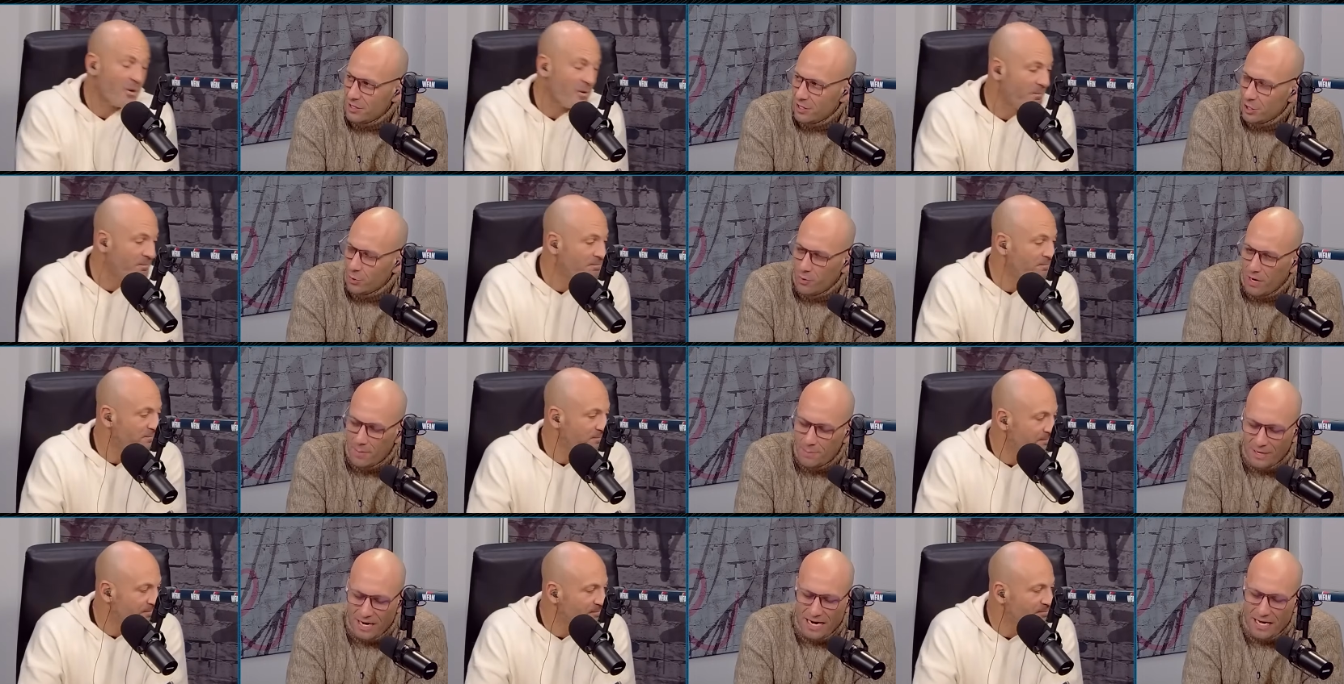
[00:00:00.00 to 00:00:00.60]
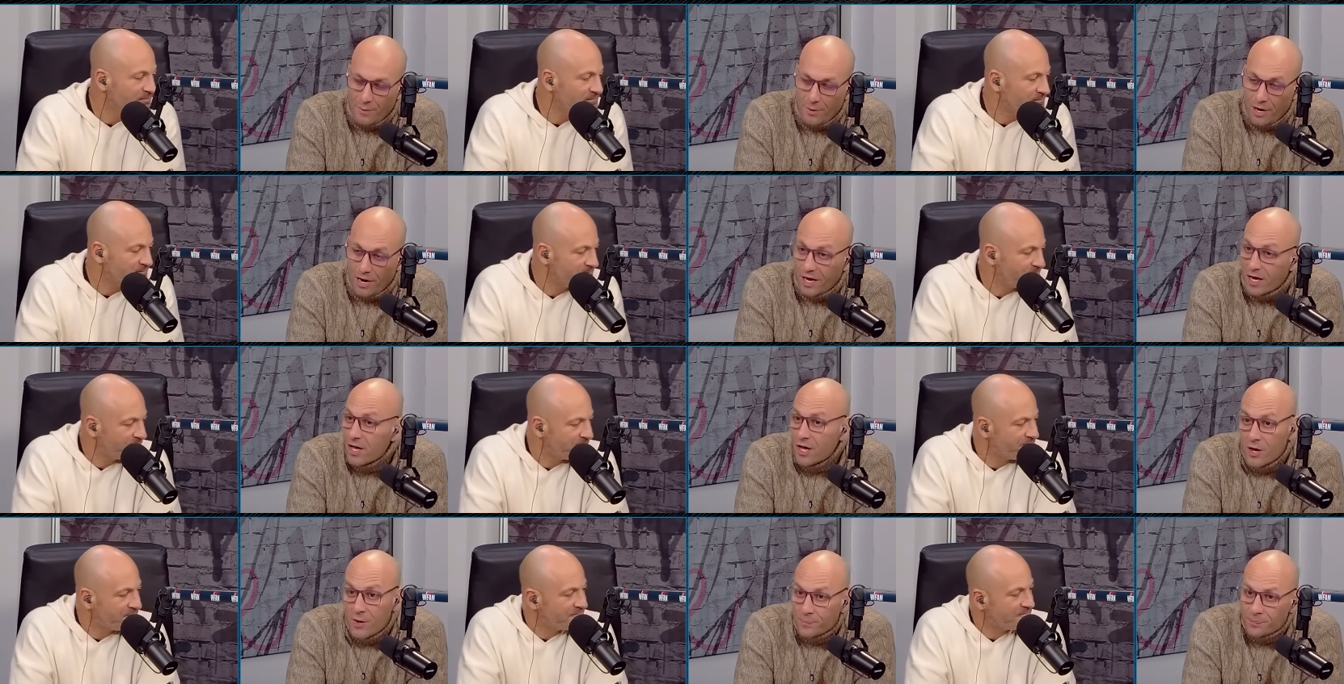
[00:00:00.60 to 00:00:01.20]
Speaker 1: other way. But anyway,
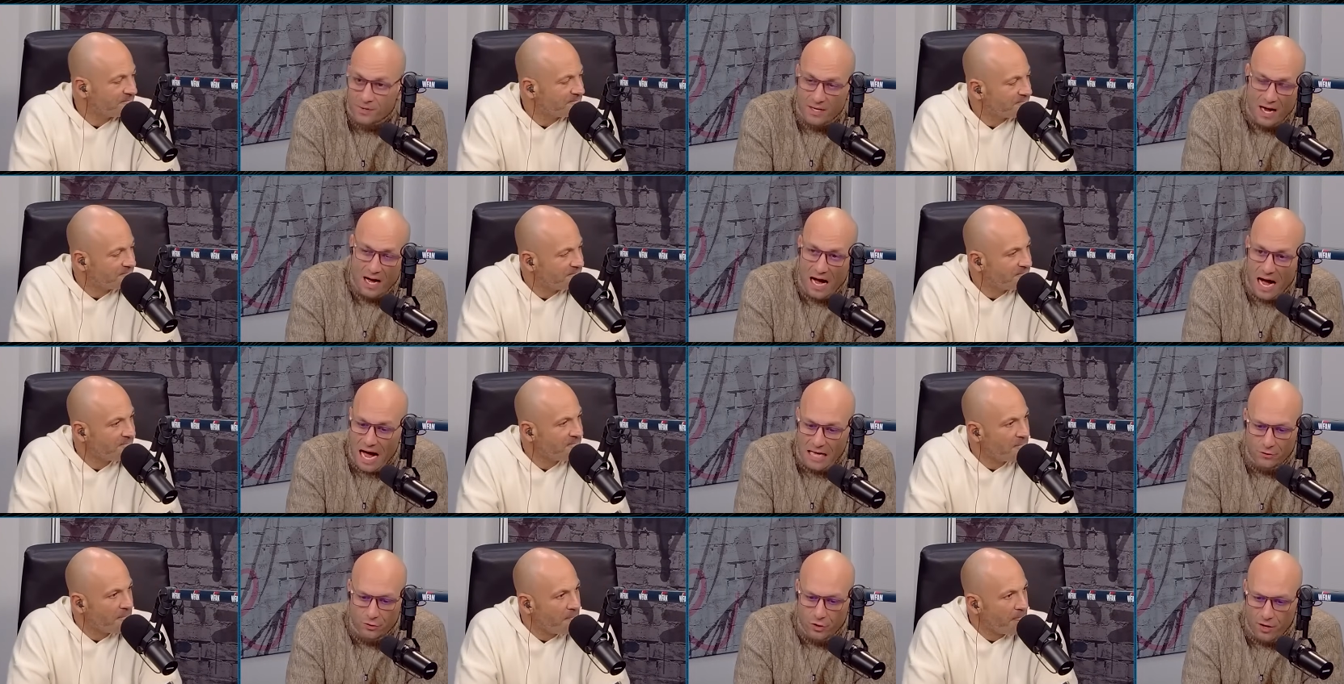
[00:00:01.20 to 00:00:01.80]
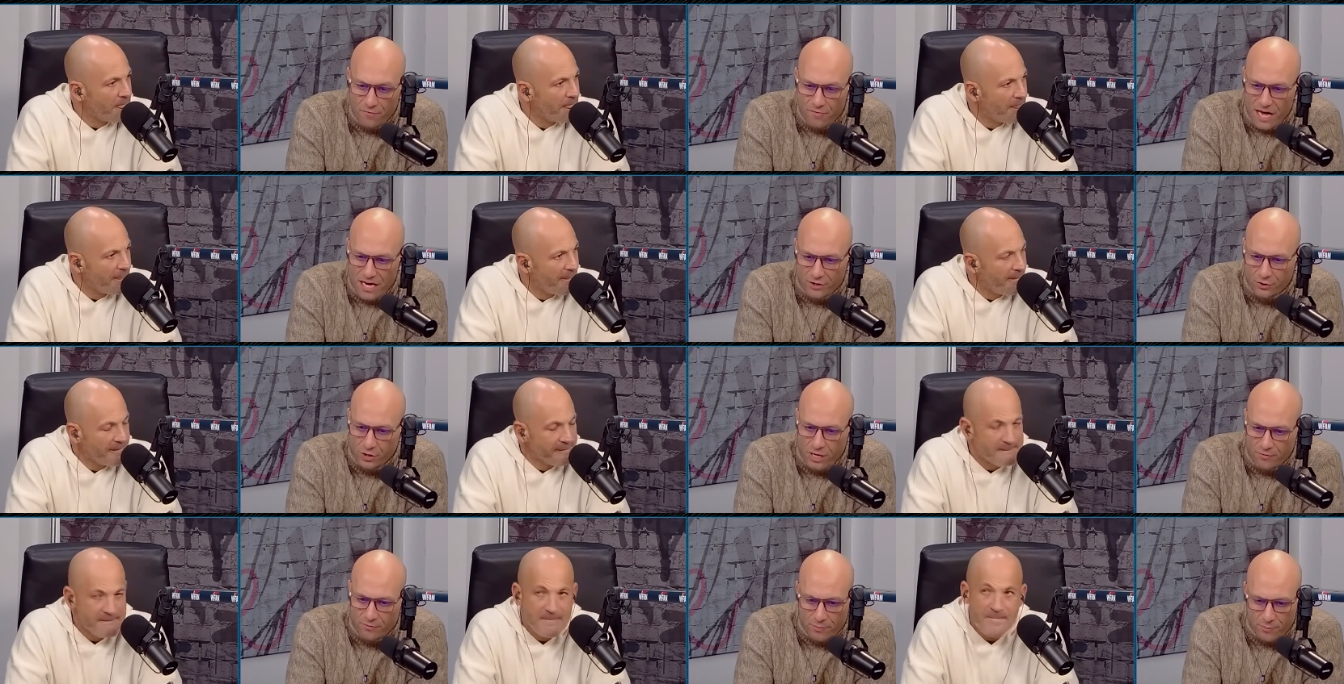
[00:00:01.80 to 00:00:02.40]
yeah, I love that
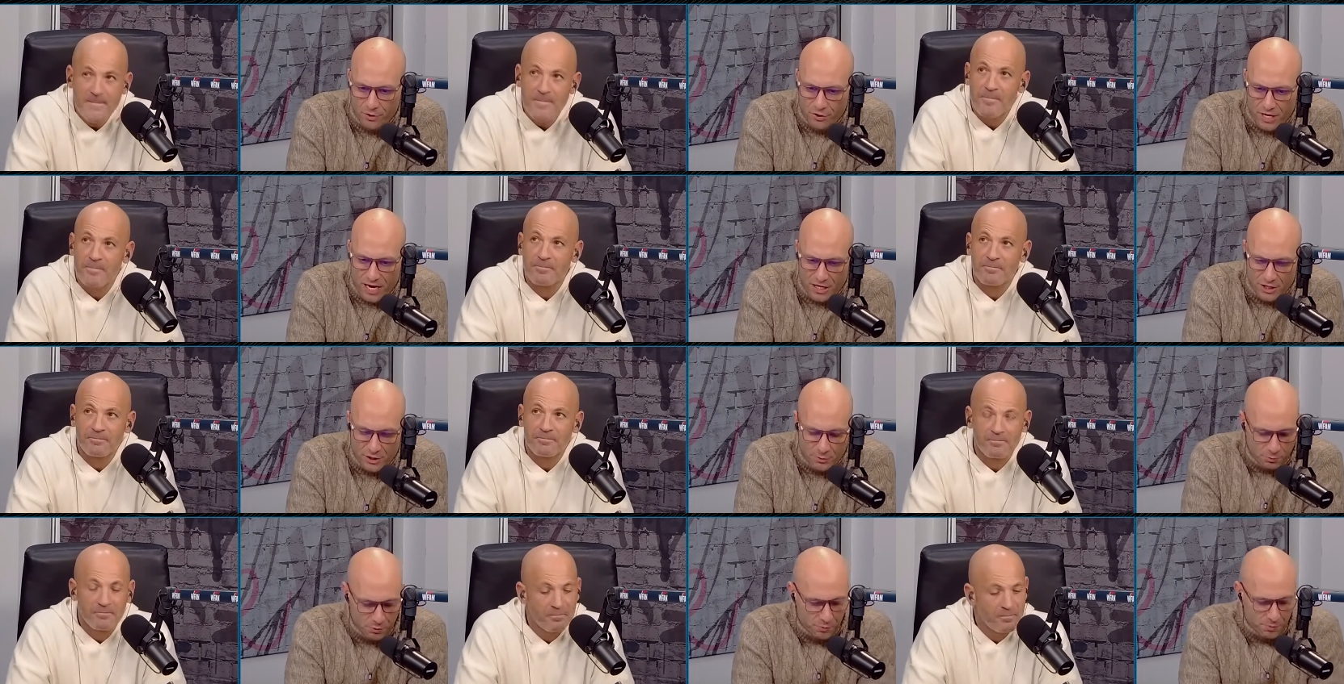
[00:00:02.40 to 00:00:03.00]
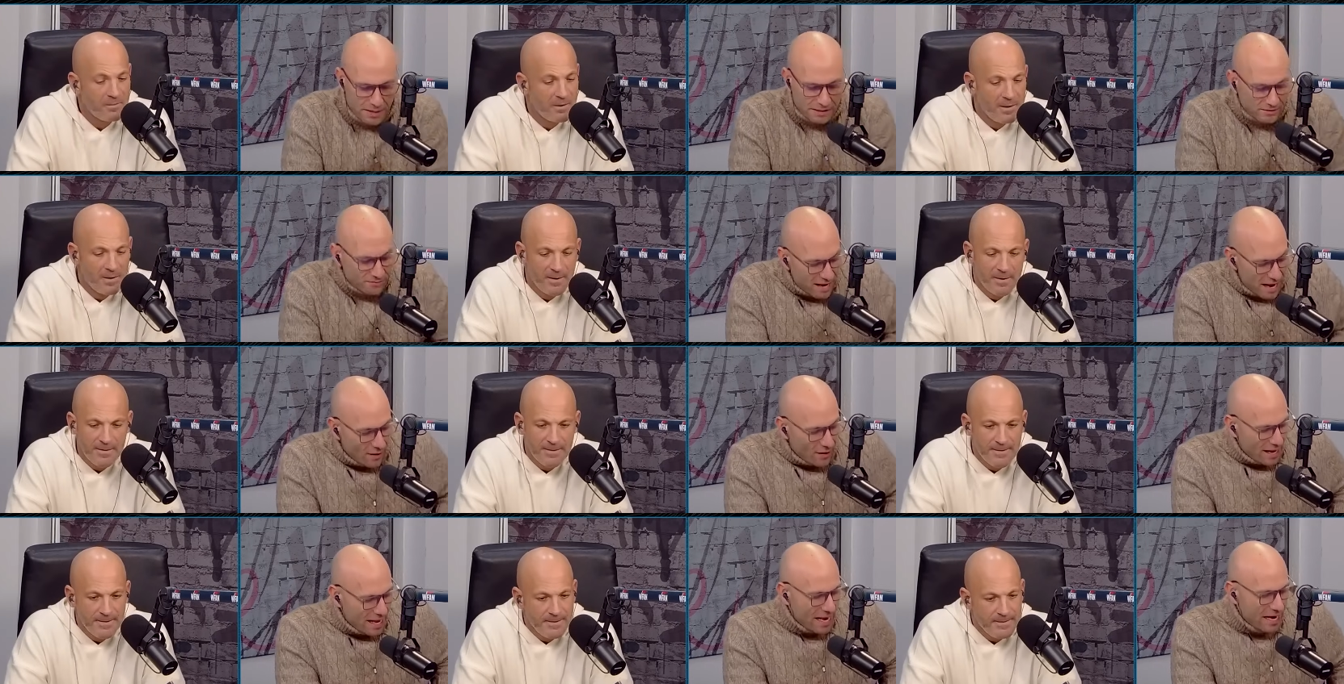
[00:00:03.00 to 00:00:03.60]
trade from the Giants' perspective.
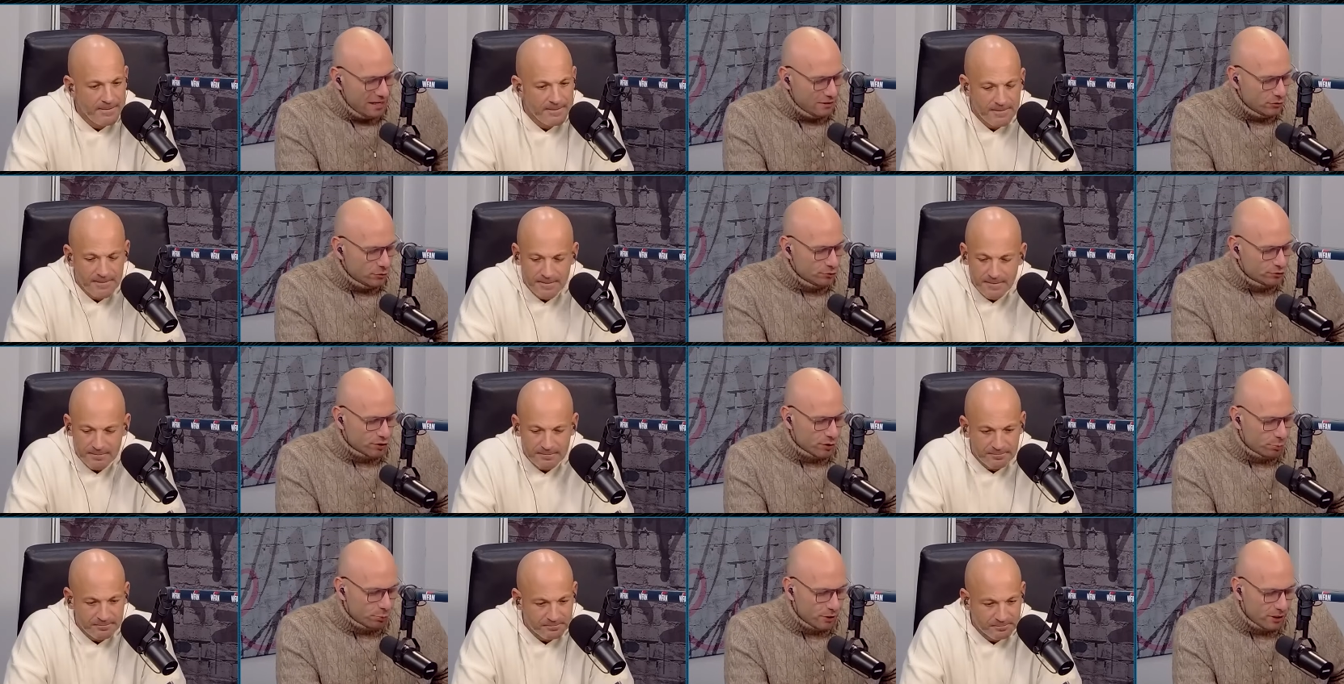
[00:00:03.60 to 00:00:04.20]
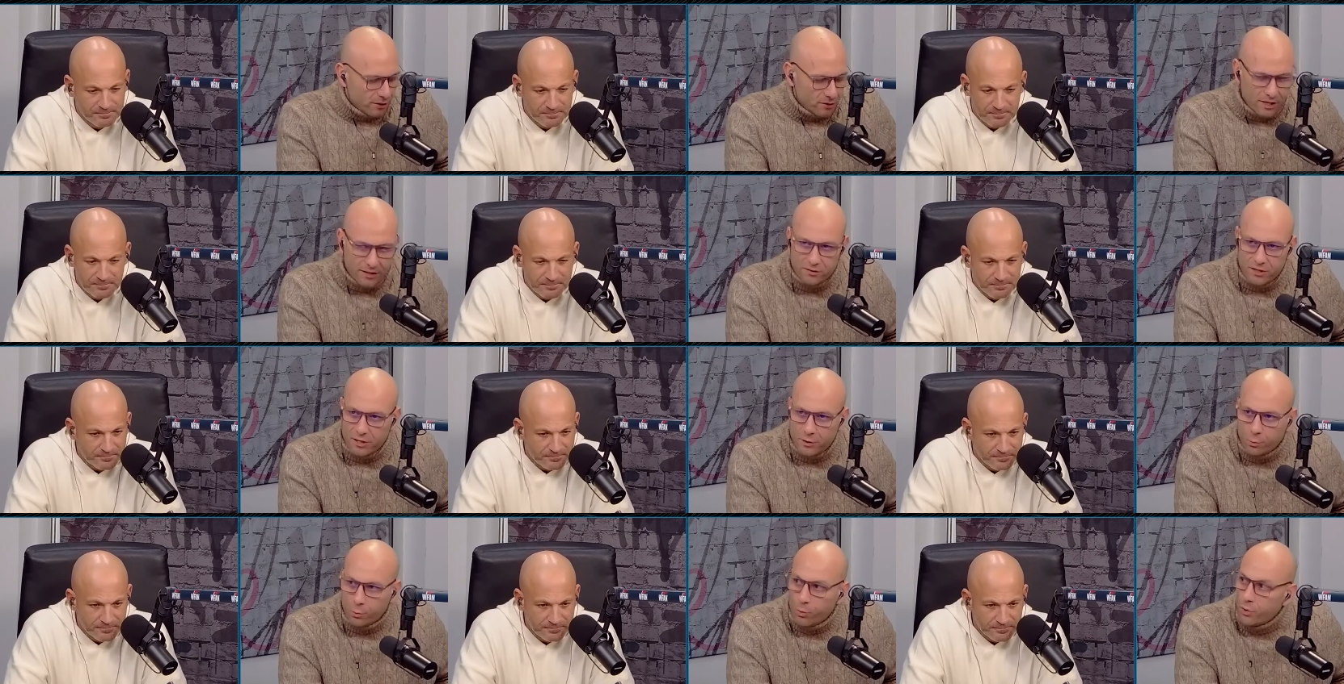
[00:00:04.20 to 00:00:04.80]
Now, I hate losing a player like
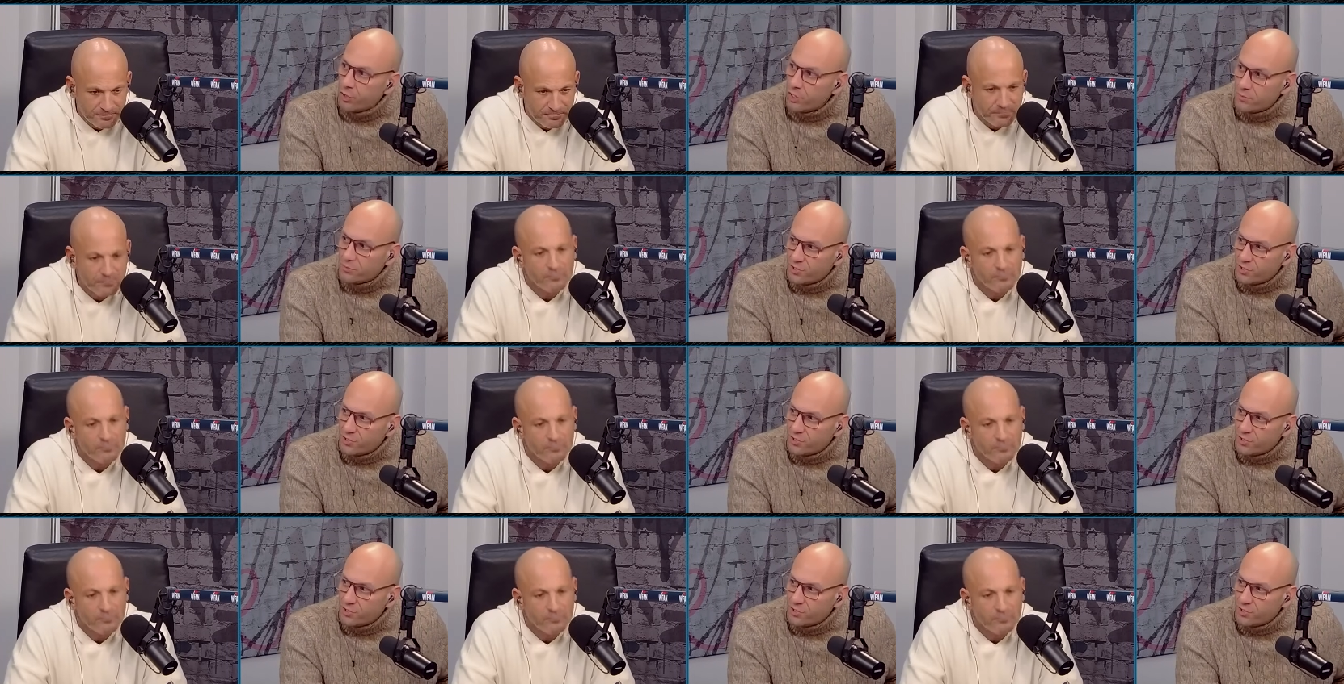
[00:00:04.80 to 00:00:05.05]
Leonard Williams.